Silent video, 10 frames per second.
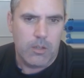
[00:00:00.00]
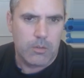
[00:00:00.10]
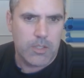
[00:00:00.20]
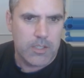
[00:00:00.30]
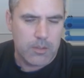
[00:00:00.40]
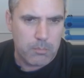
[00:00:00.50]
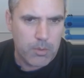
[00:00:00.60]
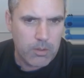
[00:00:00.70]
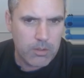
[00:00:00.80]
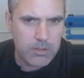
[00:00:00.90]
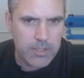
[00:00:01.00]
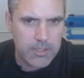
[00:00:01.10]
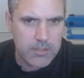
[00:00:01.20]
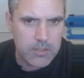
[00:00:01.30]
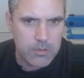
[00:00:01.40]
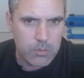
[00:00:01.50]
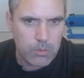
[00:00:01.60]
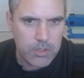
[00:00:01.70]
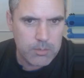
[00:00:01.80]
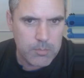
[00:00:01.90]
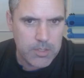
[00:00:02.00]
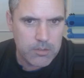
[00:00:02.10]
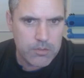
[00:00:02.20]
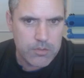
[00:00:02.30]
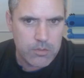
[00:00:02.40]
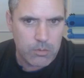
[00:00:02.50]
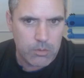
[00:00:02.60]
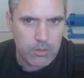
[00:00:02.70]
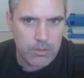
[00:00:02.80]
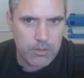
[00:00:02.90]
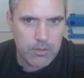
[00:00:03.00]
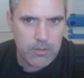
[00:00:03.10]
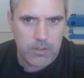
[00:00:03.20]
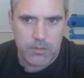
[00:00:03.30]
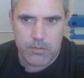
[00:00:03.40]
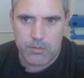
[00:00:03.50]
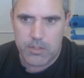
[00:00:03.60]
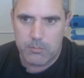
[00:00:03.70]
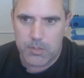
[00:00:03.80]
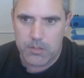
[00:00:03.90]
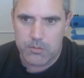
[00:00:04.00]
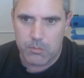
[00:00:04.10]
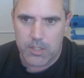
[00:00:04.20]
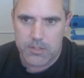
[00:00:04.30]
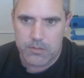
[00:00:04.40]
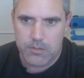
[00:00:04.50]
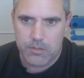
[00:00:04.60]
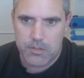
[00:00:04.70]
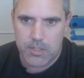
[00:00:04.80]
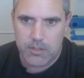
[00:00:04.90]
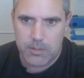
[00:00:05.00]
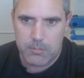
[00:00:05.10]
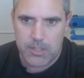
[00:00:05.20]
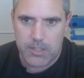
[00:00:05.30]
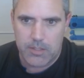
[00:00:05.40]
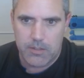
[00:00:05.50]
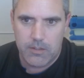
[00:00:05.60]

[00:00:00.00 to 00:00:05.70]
Okay, the ball landed 20 meters north and 13 meters west. So they're telling me